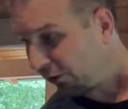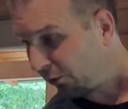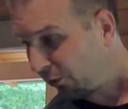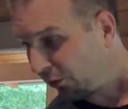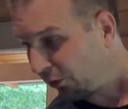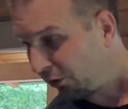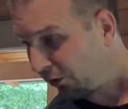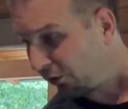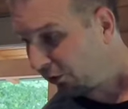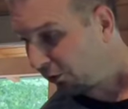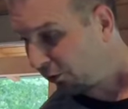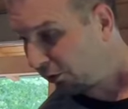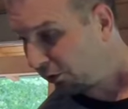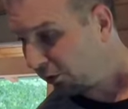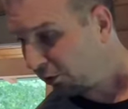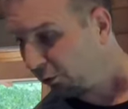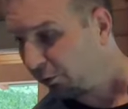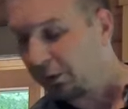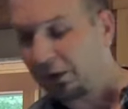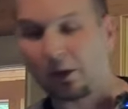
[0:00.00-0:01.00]
we're gonna do a
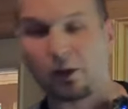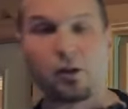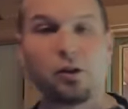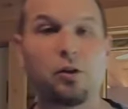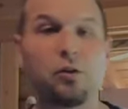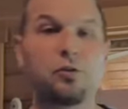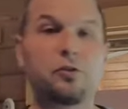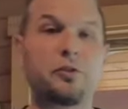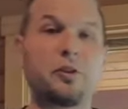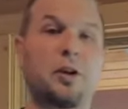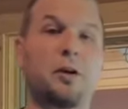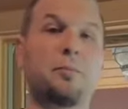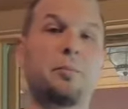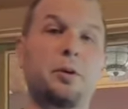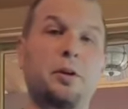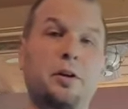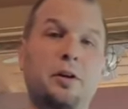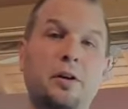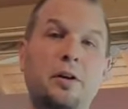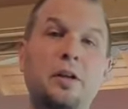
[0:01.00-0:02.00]
little bit close up
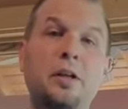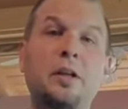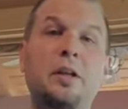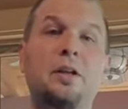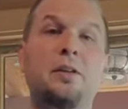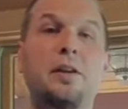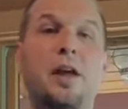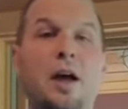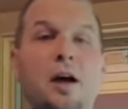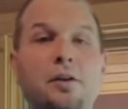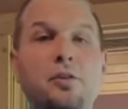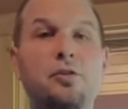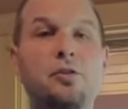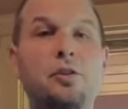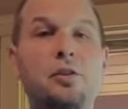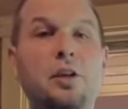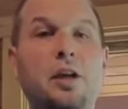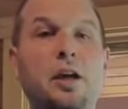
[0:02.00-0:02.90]
here. Now you can